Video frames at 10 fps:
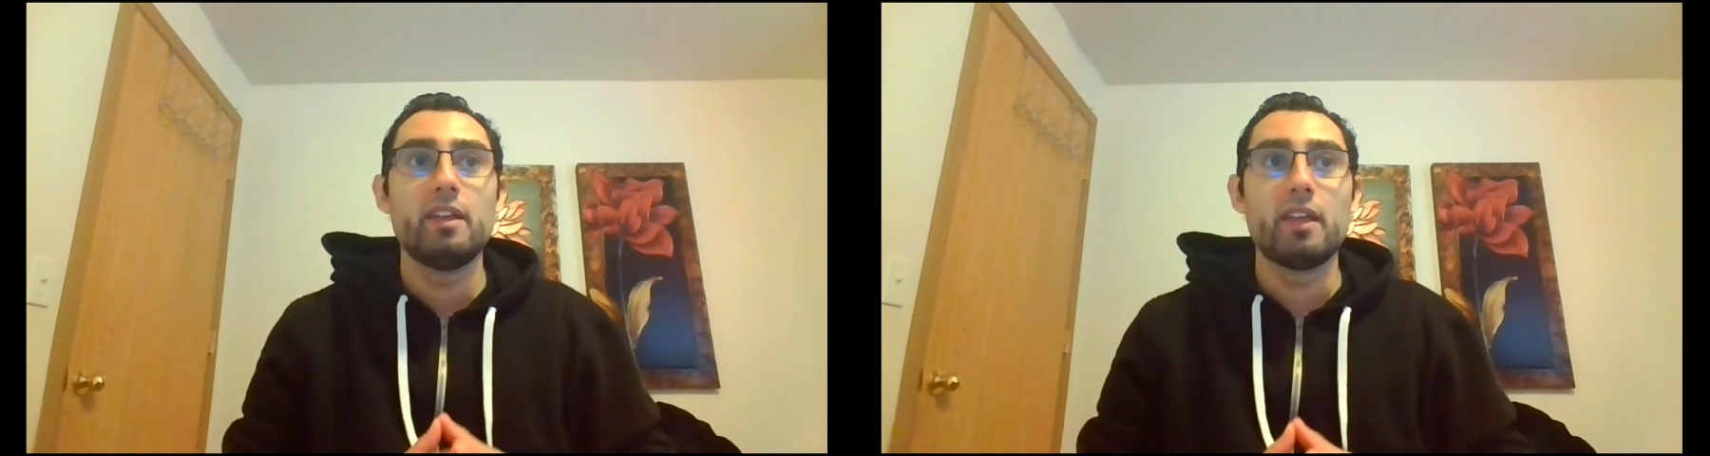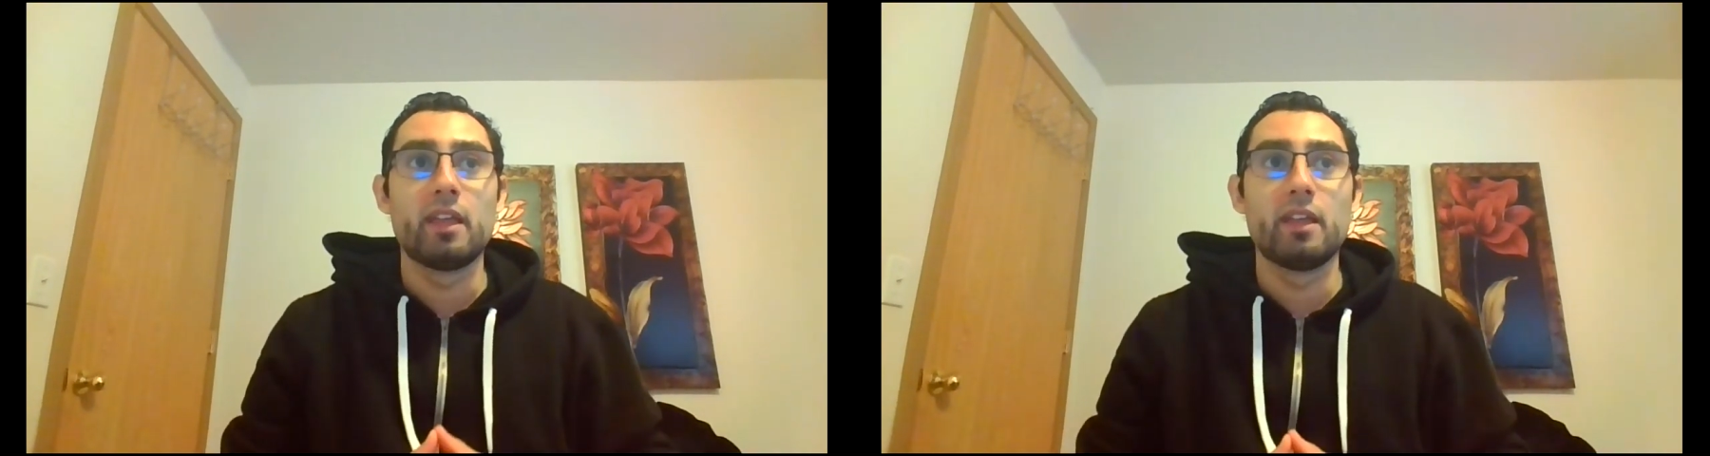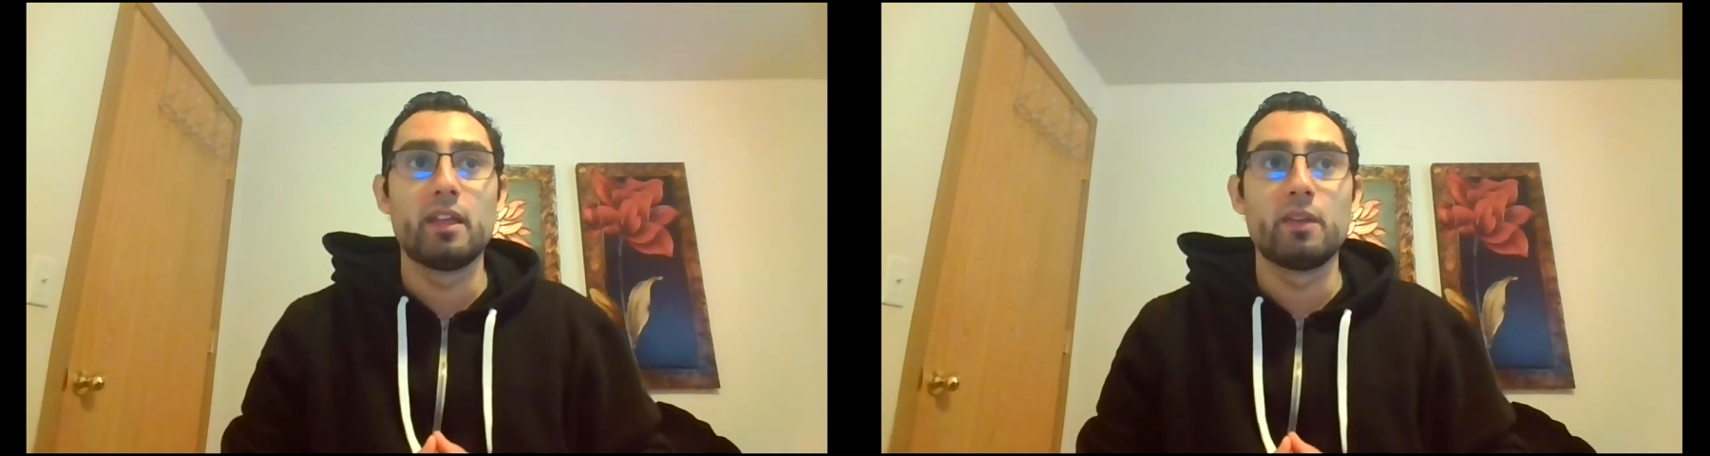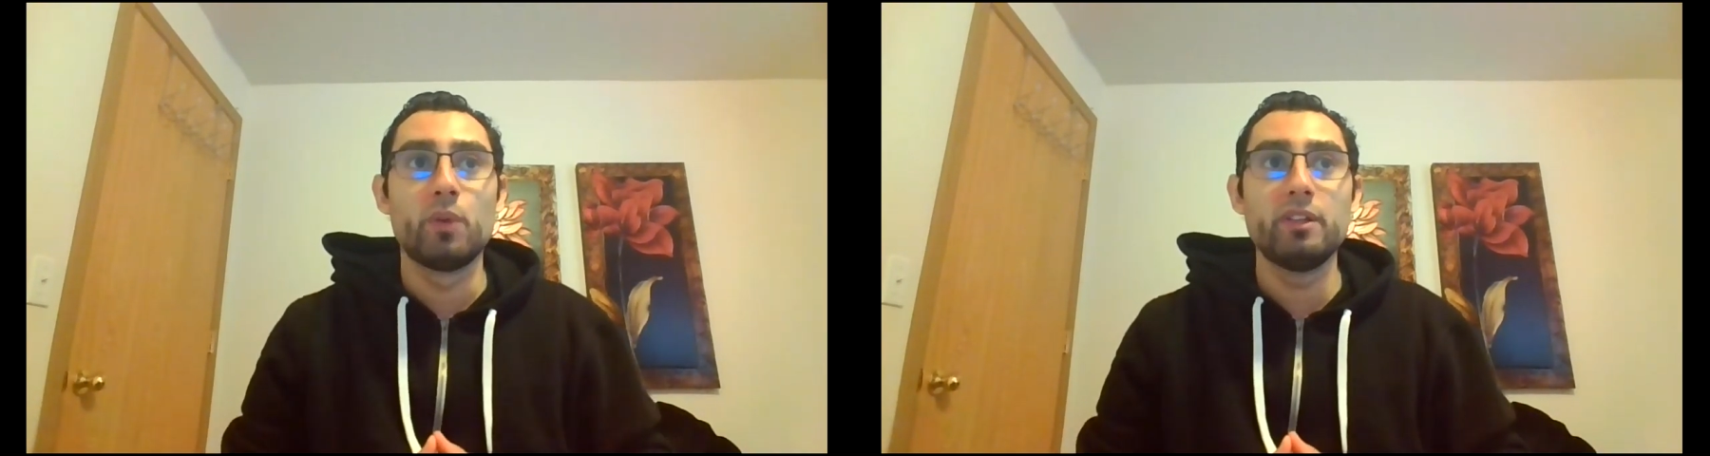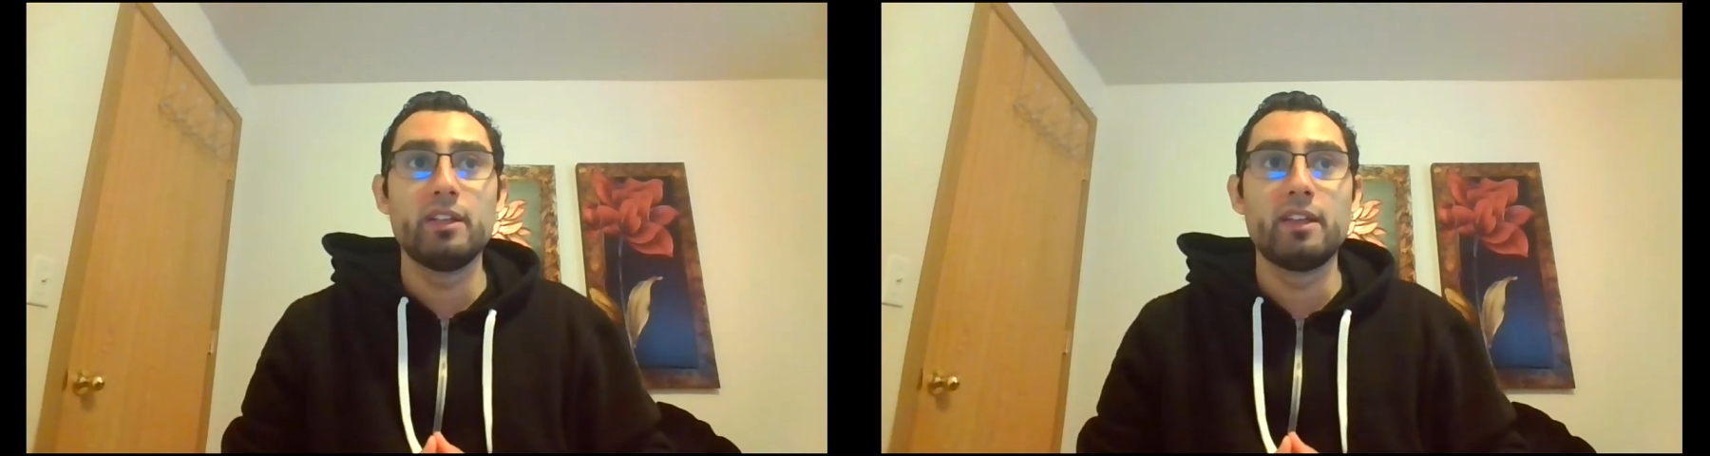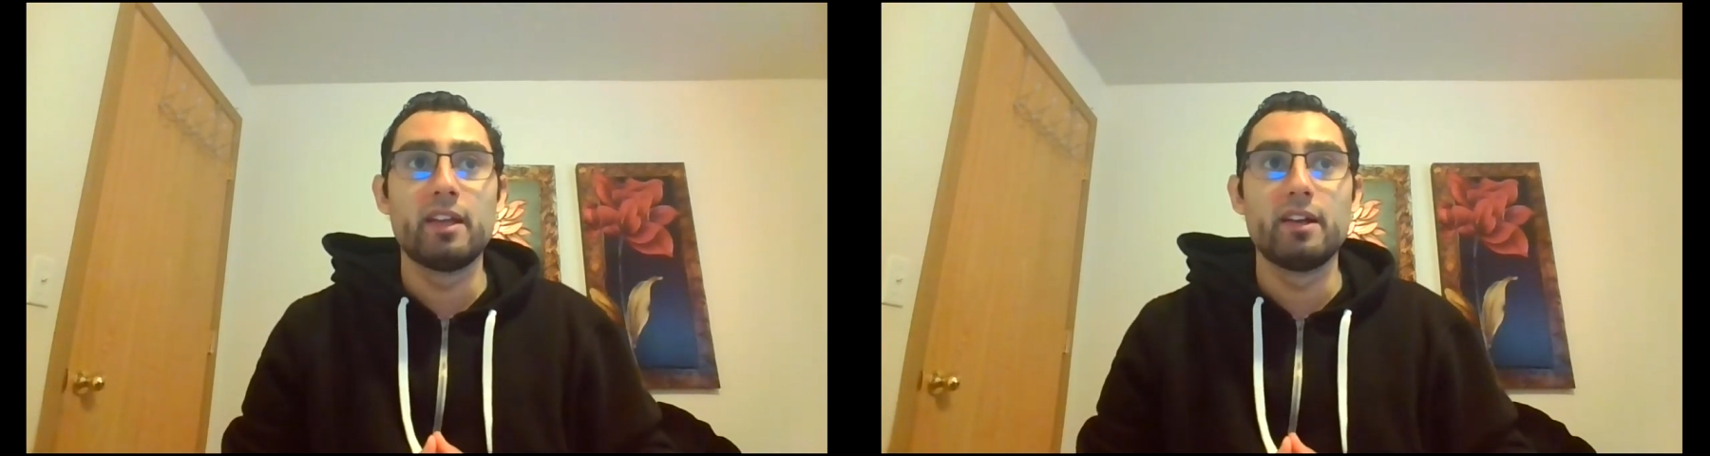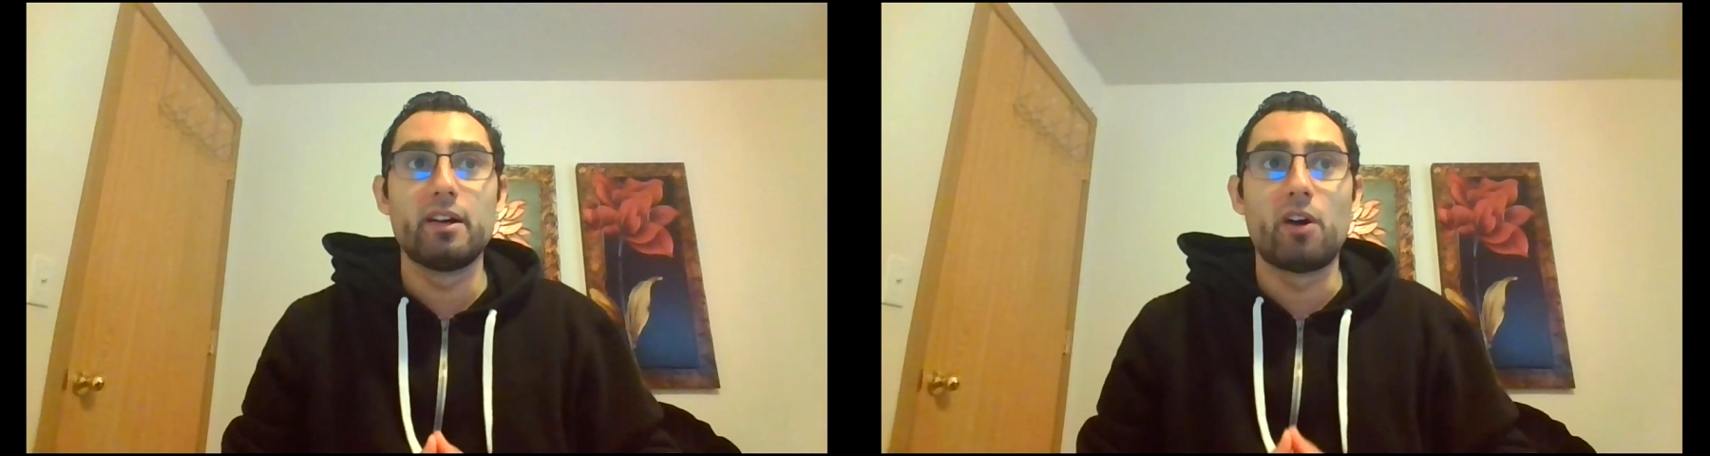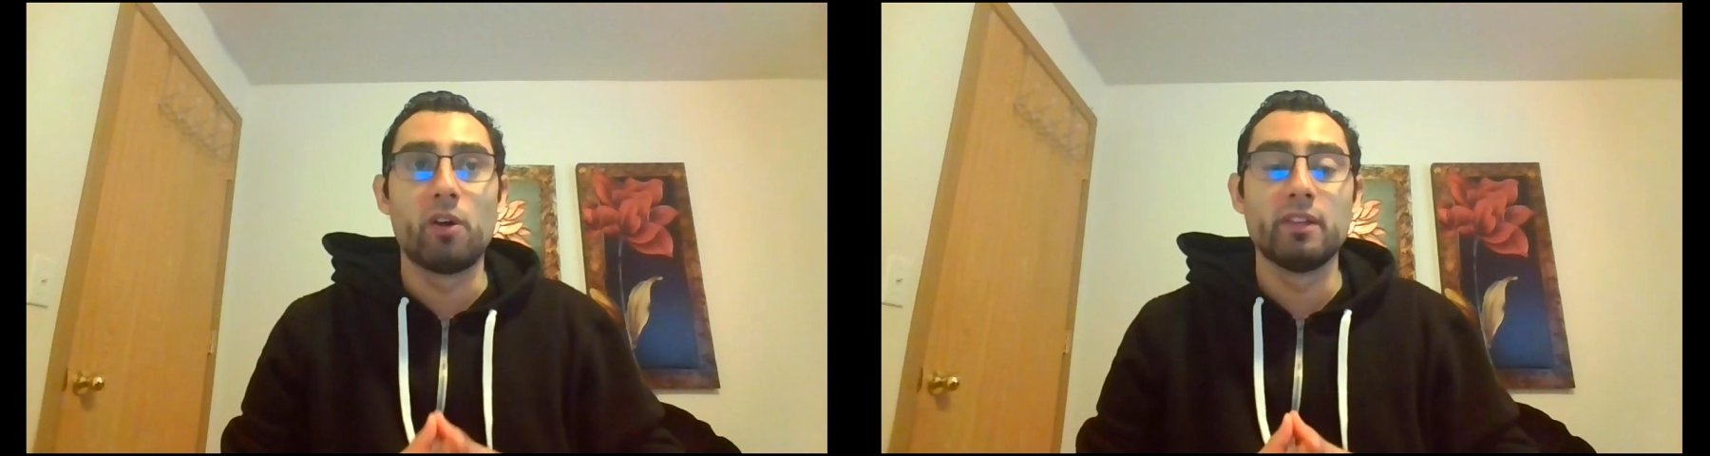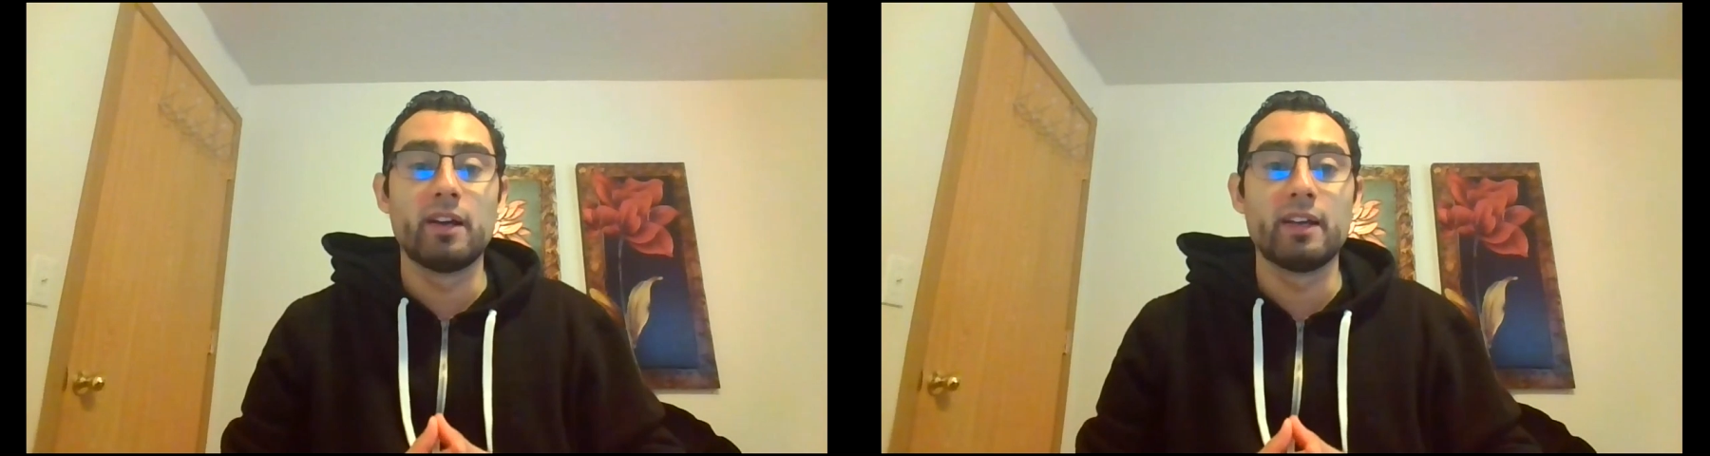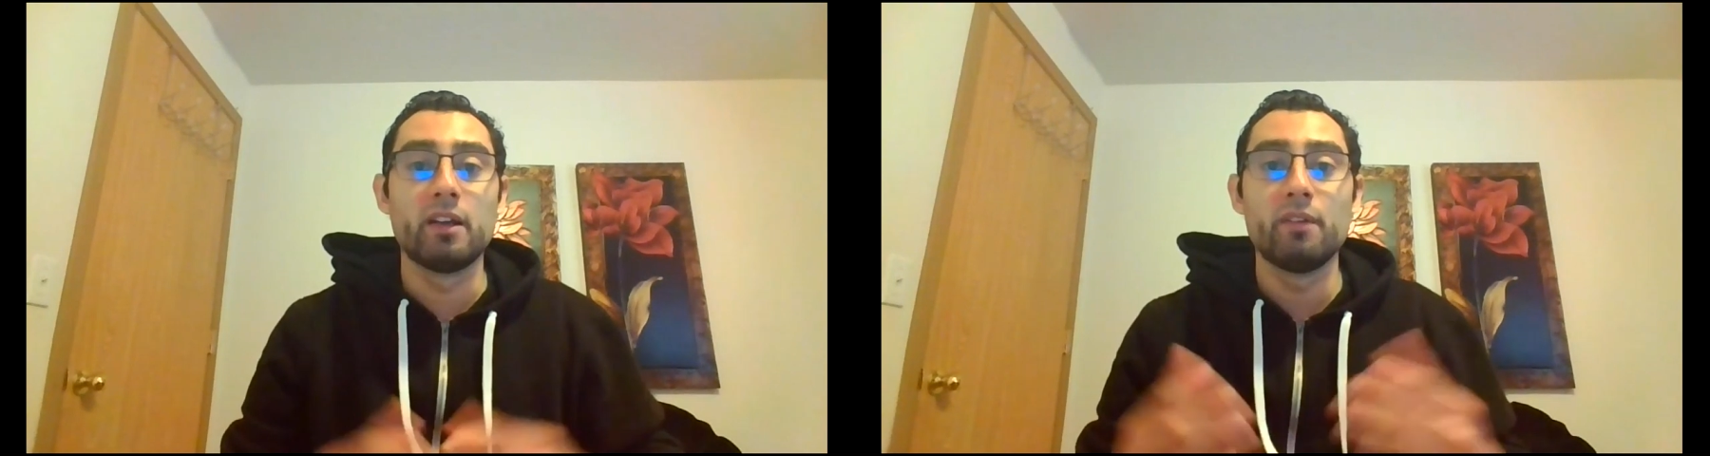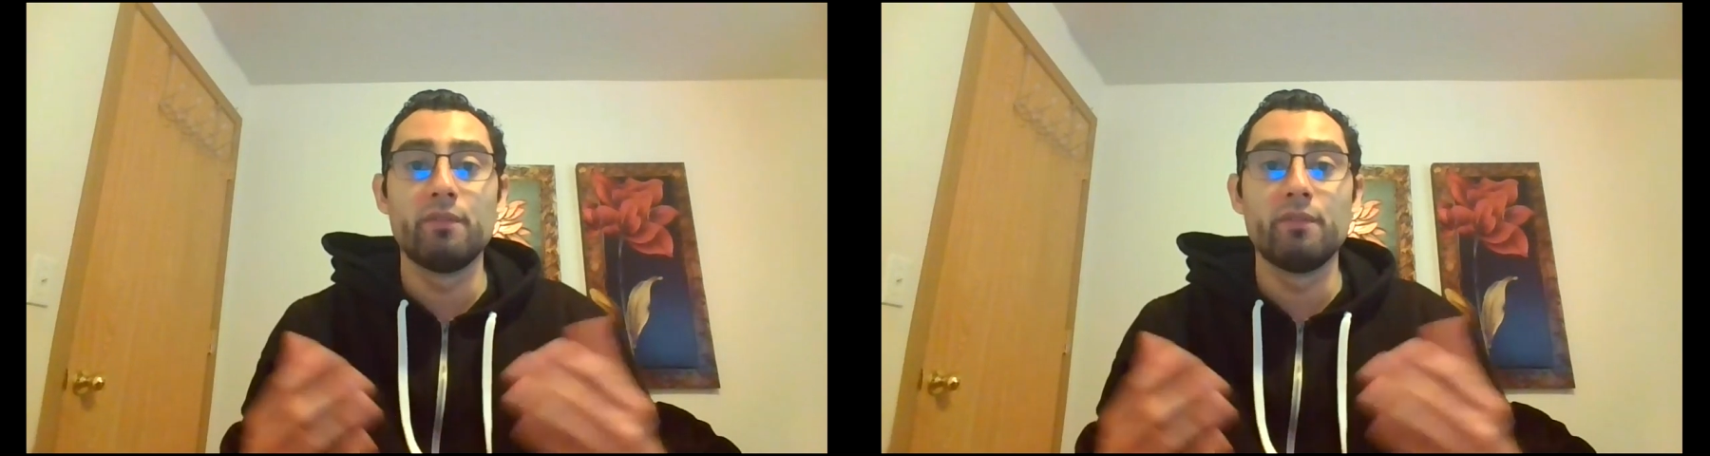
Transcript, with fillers: and really get online